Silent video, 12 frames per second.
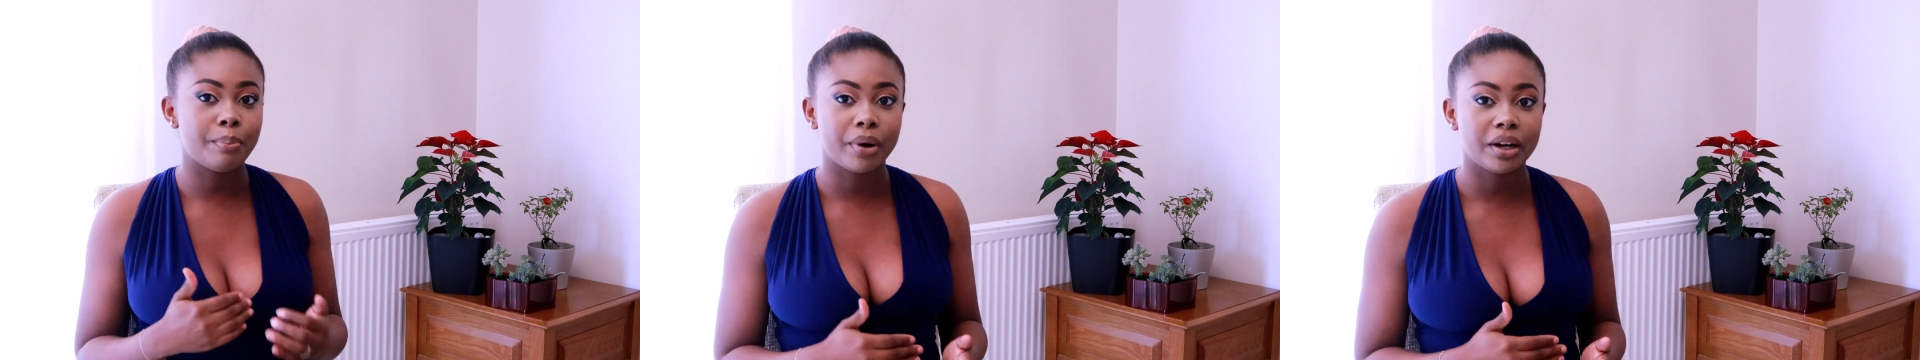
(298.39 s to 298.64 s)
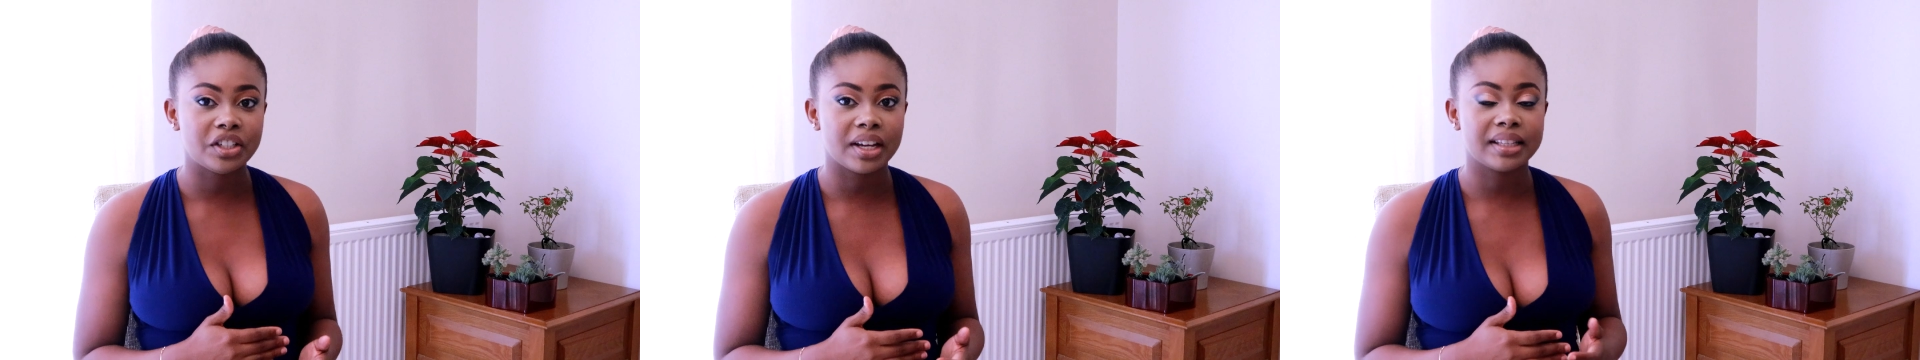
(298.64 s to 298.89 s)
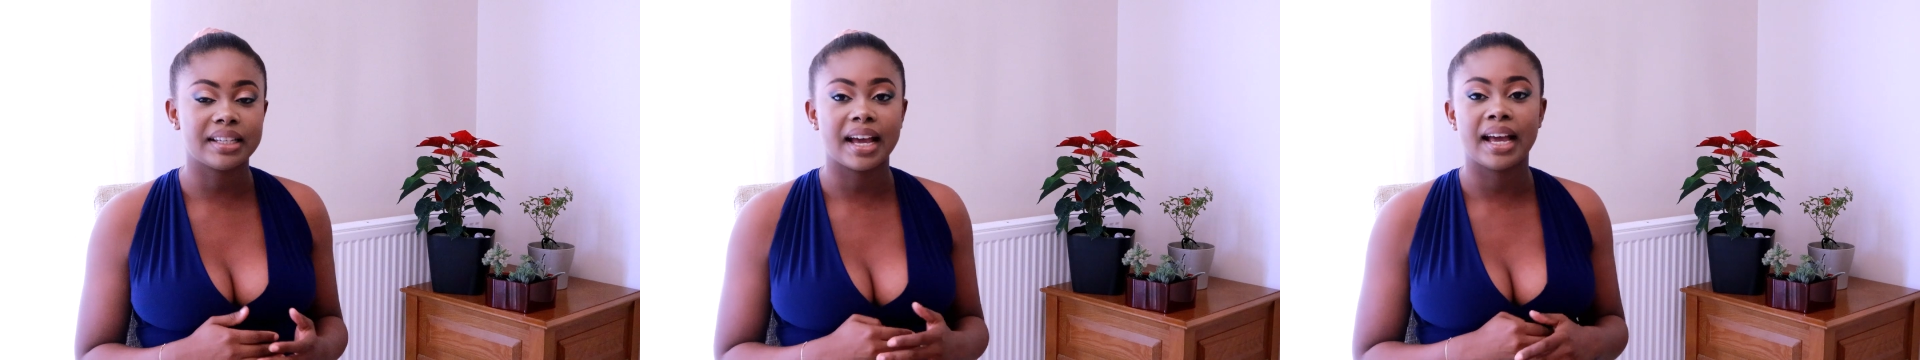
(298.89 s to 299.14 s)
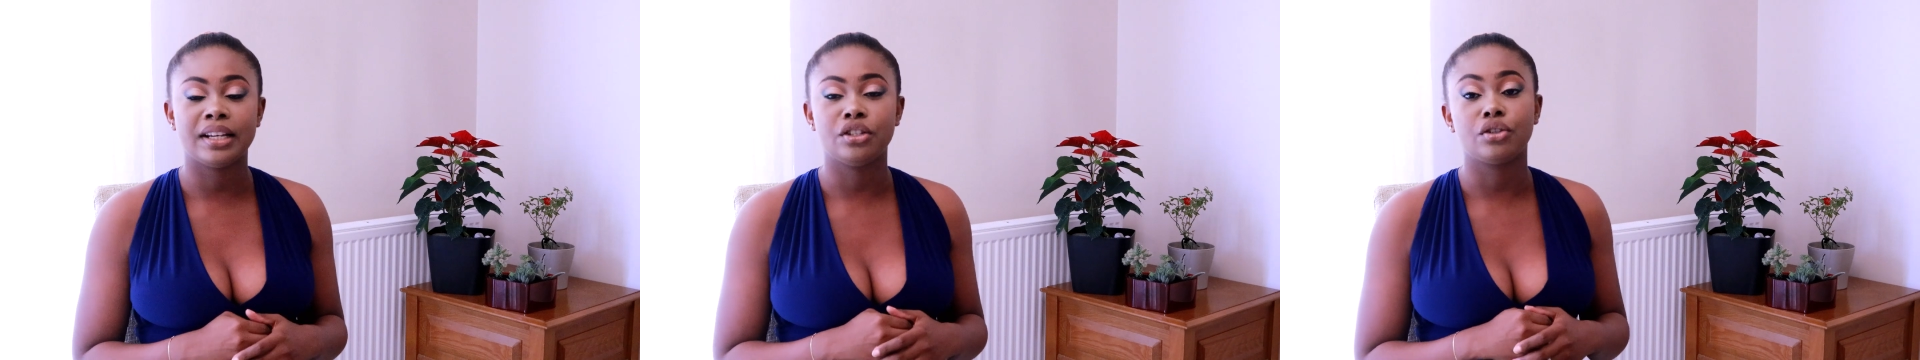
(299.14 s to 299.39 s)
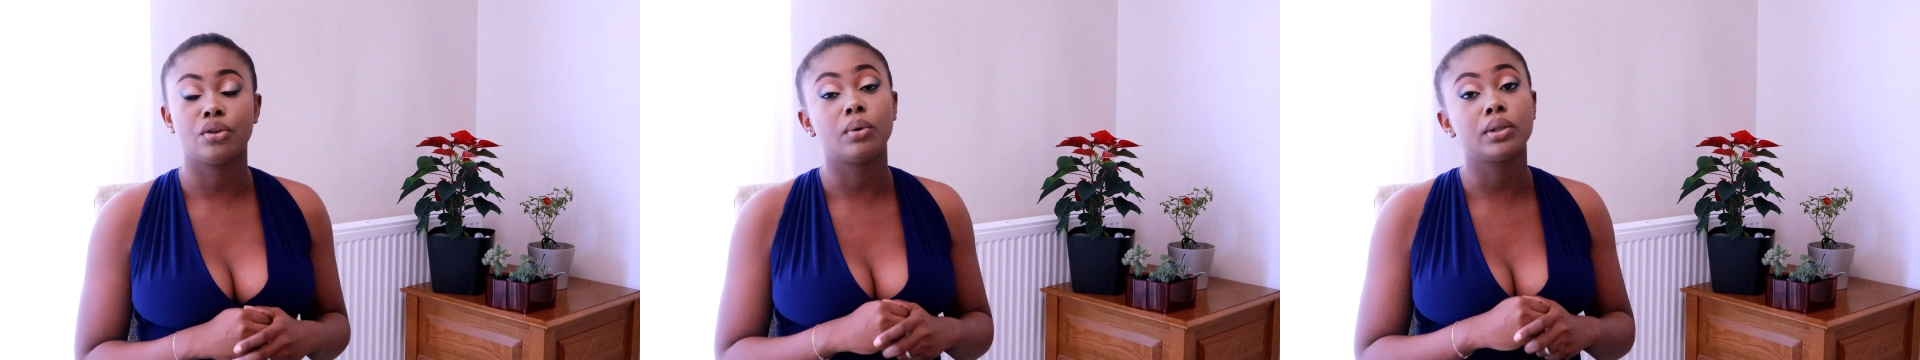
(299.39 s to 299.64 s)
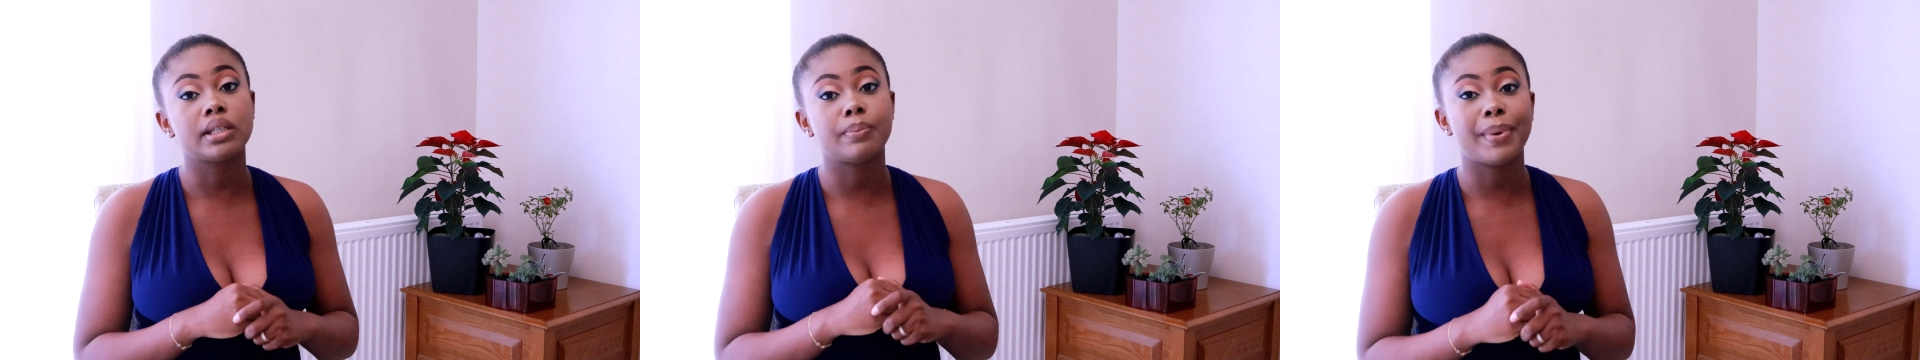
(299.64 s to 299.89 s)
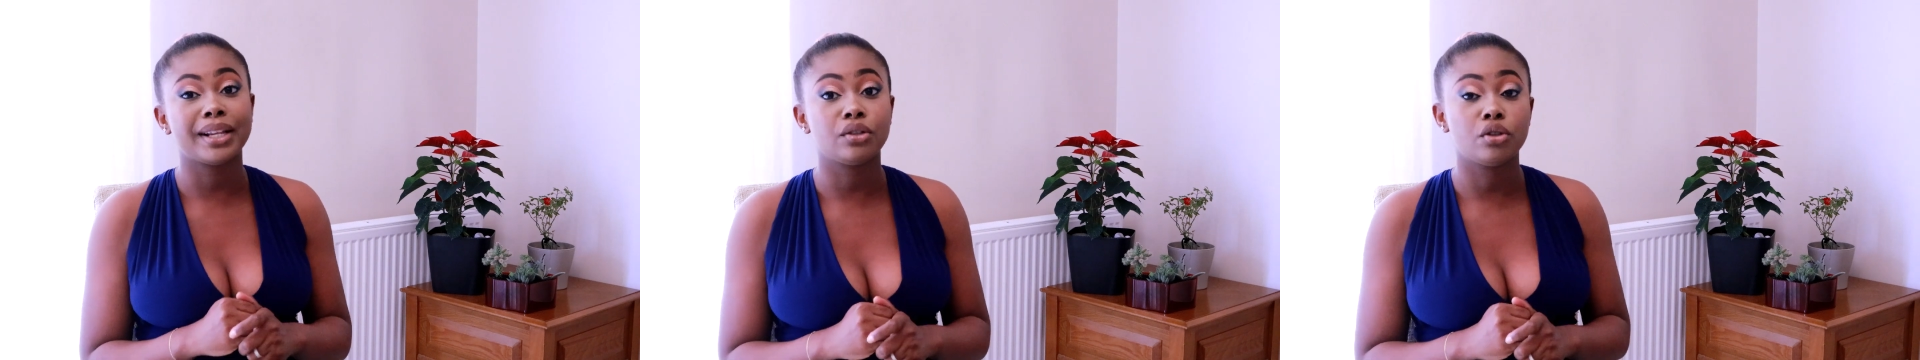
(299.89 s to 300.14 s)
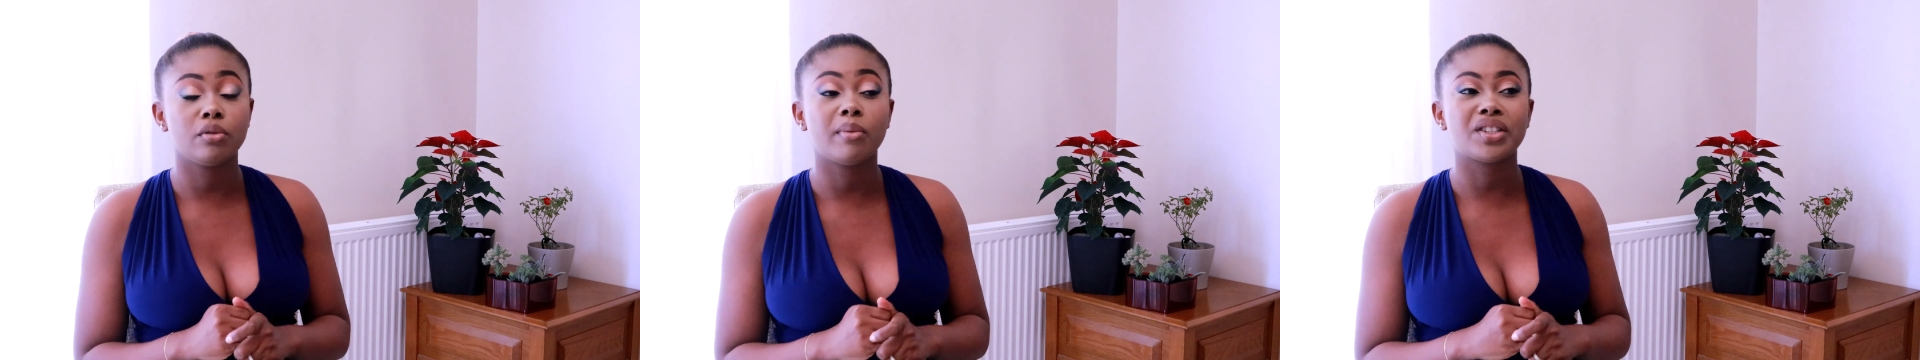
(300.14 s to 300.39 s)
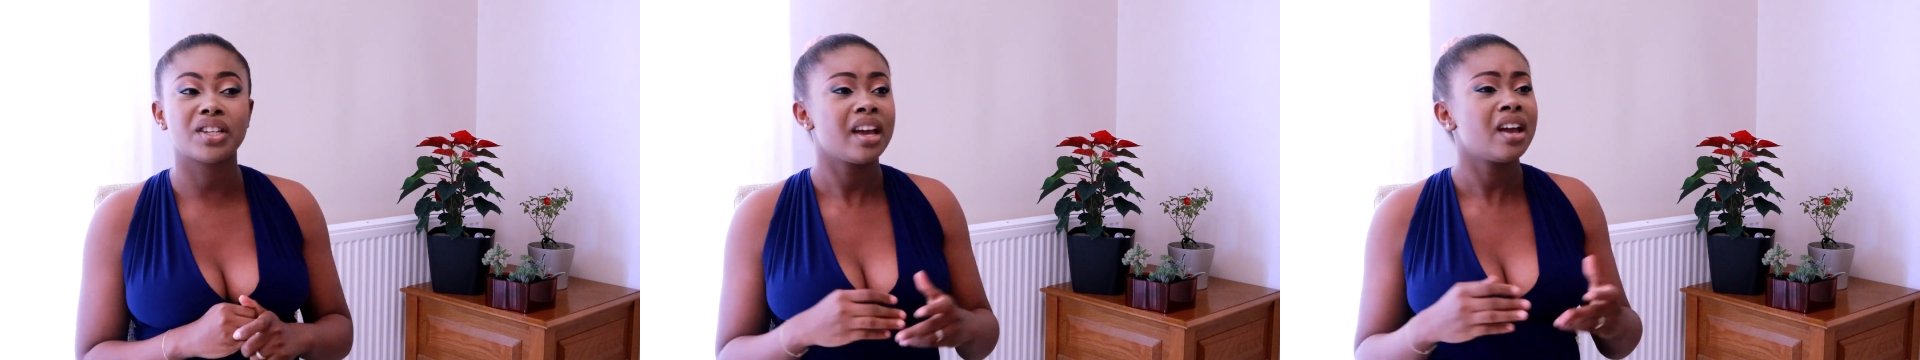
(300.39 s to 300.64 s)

budget and you don't want to spend too much,